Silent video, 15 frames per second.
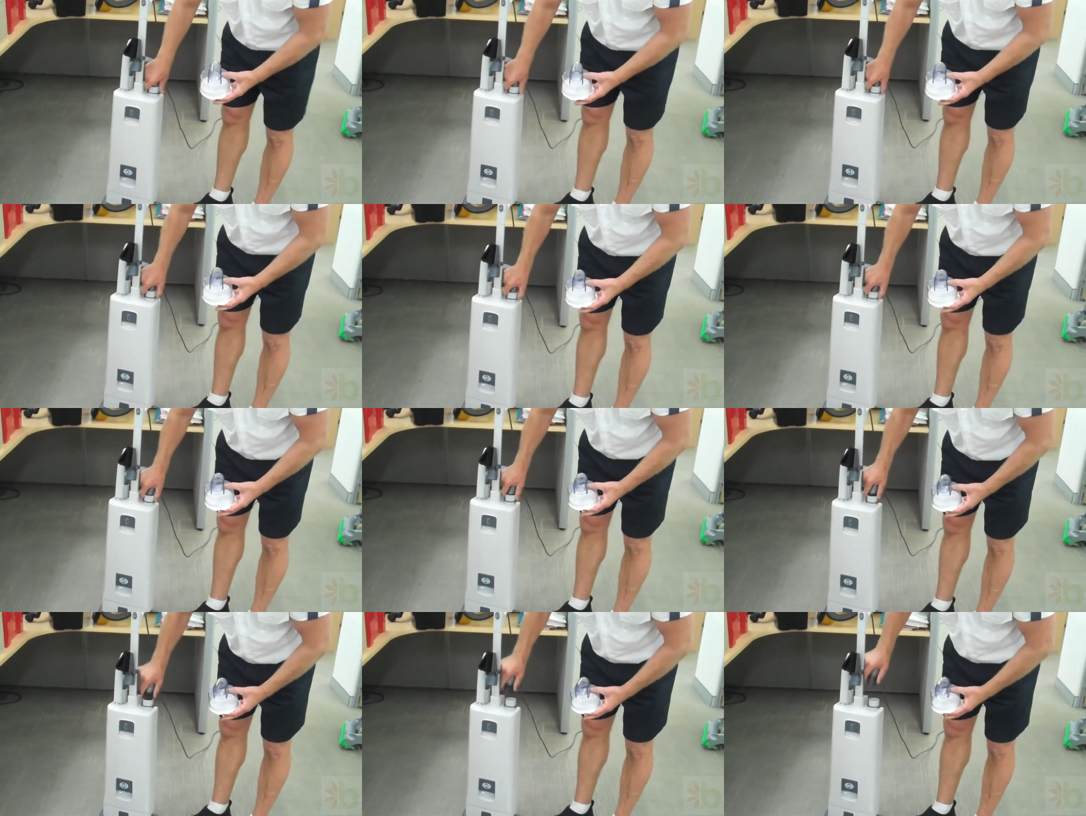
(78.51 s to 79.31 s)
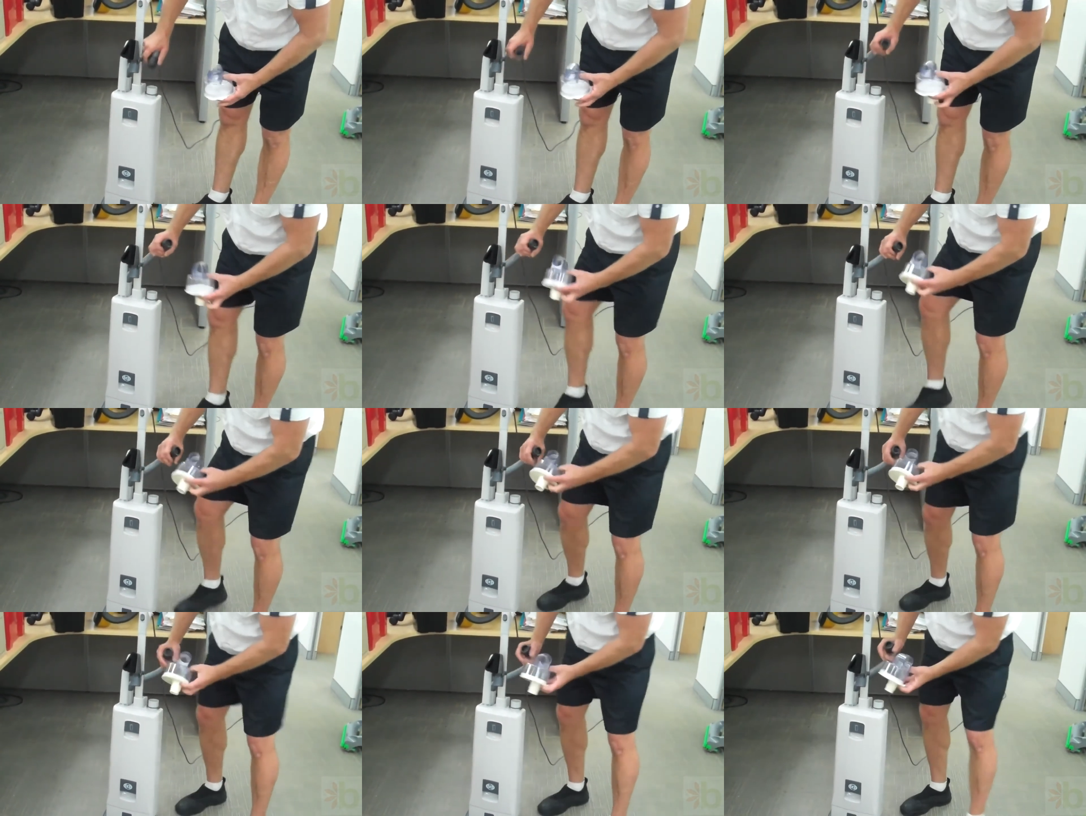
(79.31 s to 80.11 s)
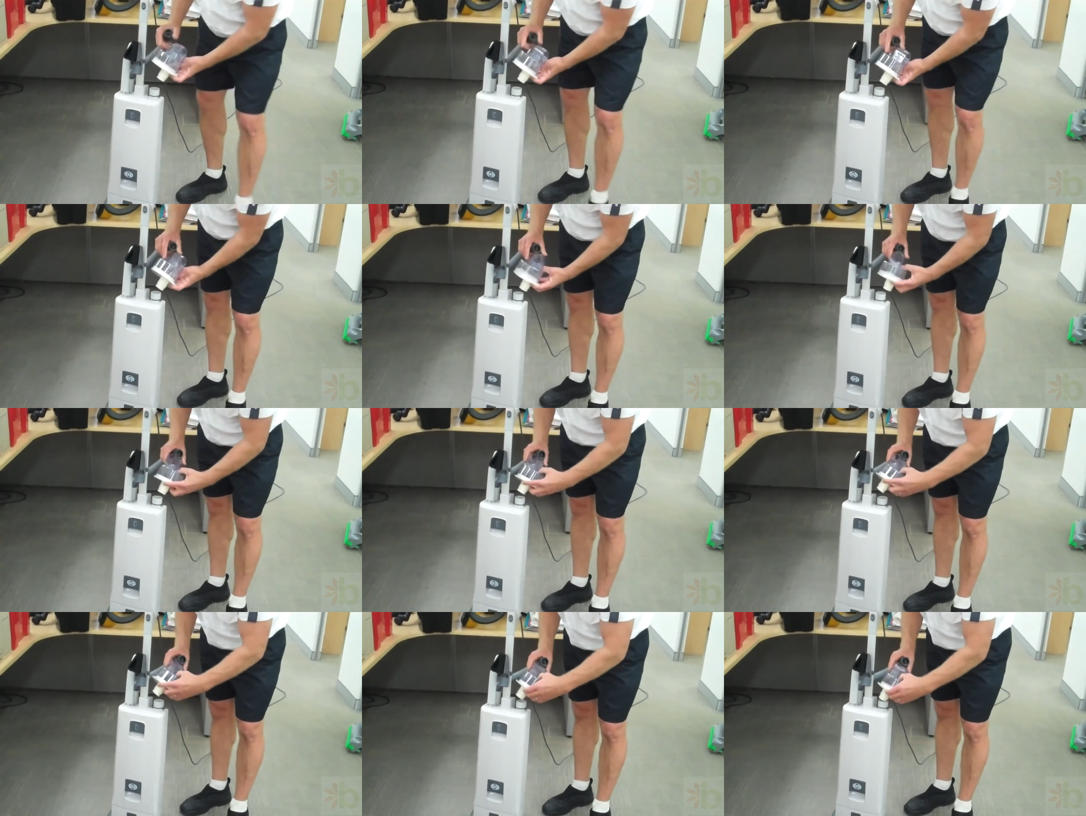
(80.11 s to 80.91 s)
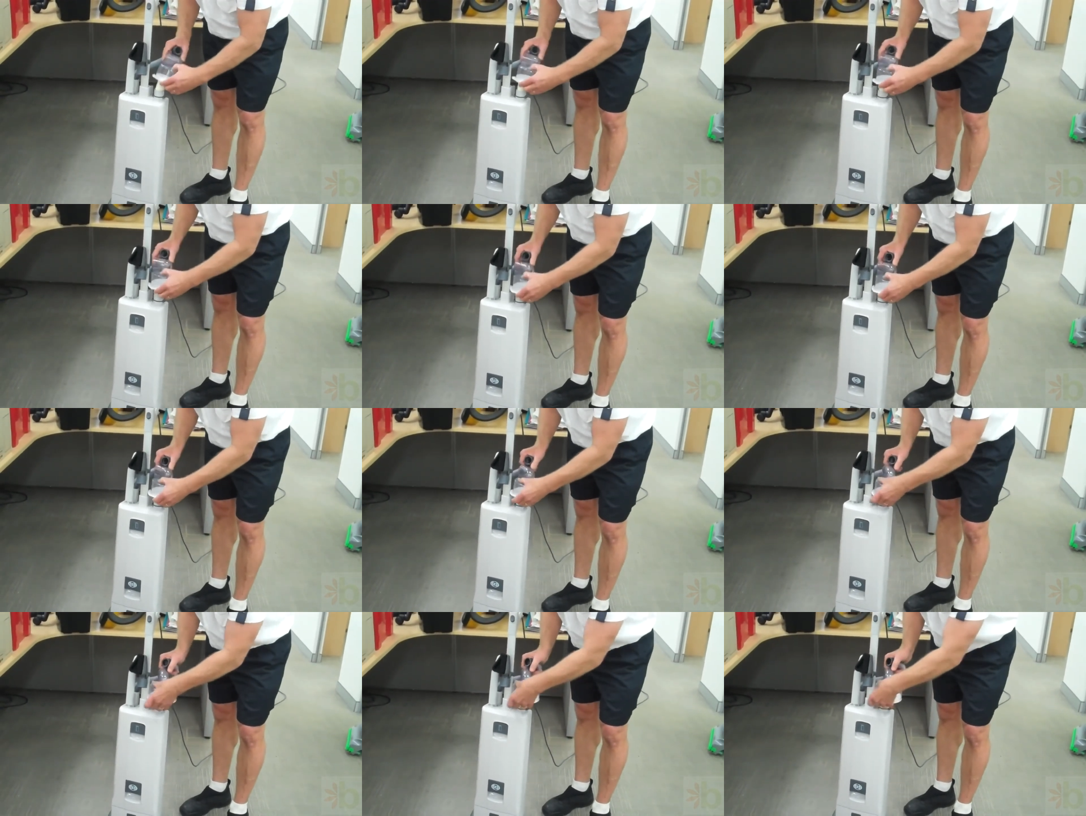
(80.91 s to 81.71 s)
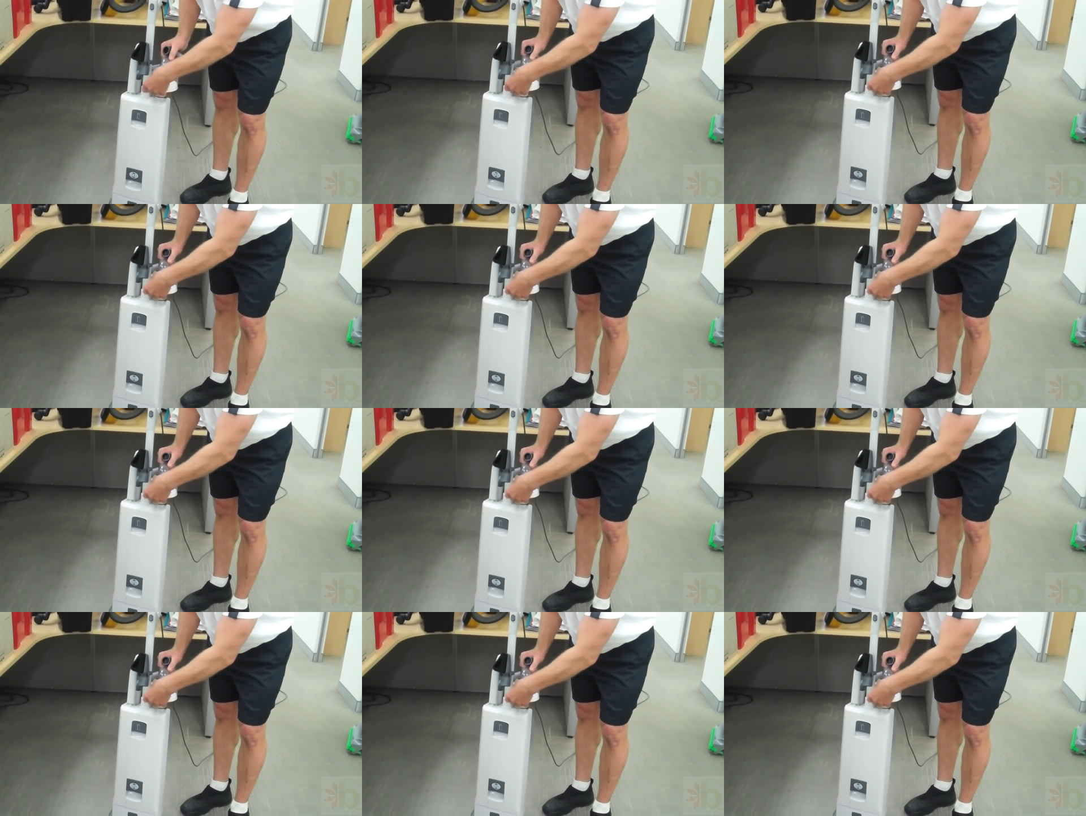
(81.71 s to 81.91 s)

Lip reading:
No face is visible, so there are no lips to read.